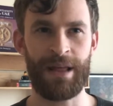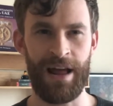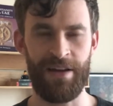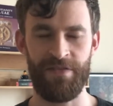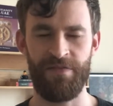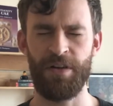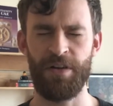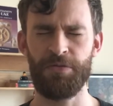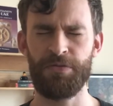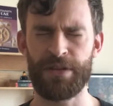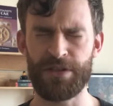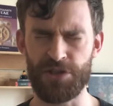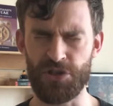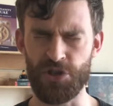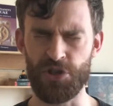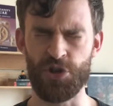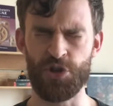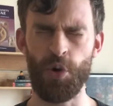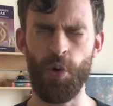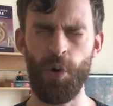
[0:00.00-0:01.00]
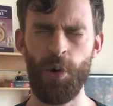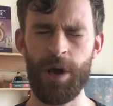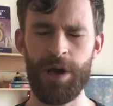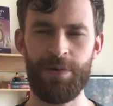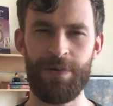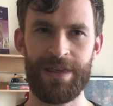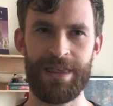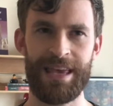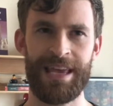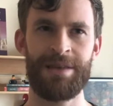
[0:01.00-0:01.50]
I felt this joy
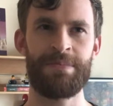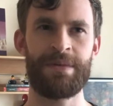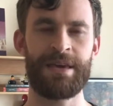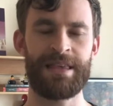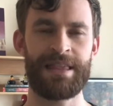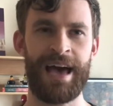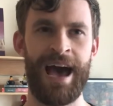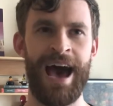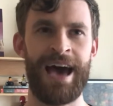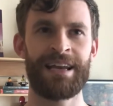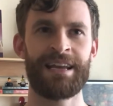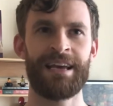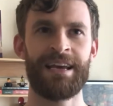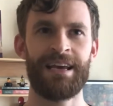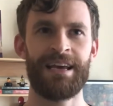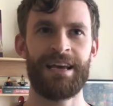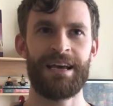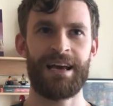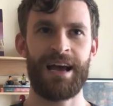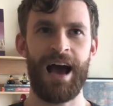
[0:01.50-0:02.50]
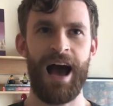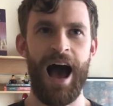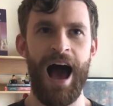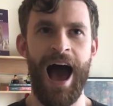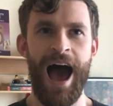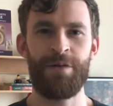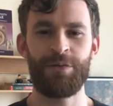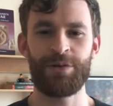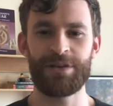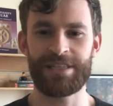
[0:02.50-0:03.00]
within me that
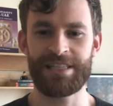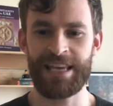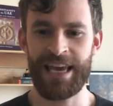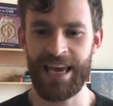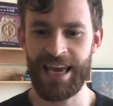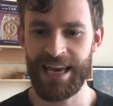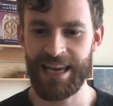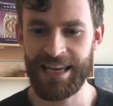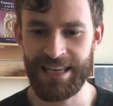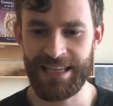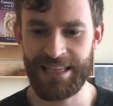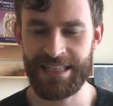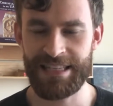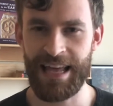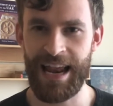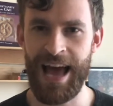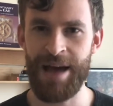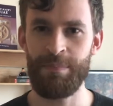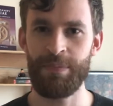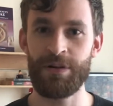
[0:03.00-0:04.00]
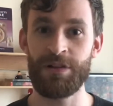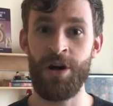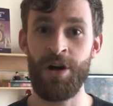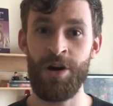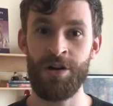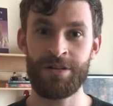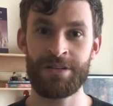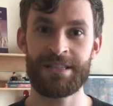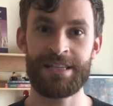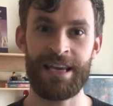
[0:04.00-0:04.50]
I was His, that I
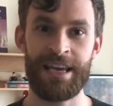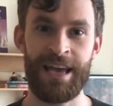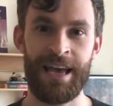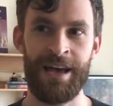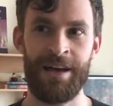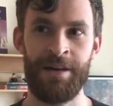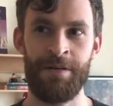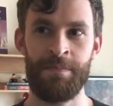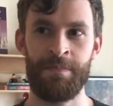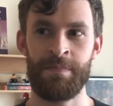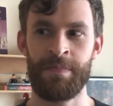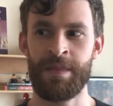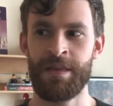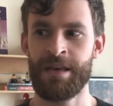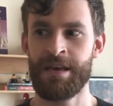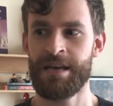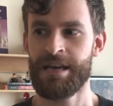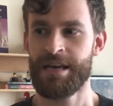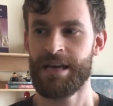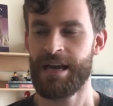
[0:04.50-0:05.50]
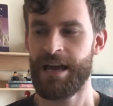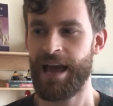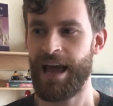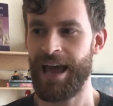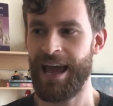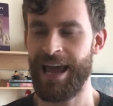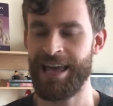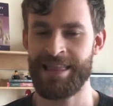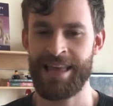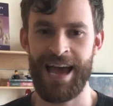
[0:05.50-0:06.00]
belonged to Him,
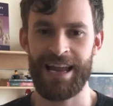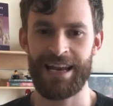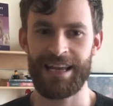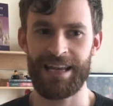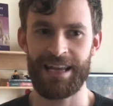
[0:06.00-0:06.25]
and that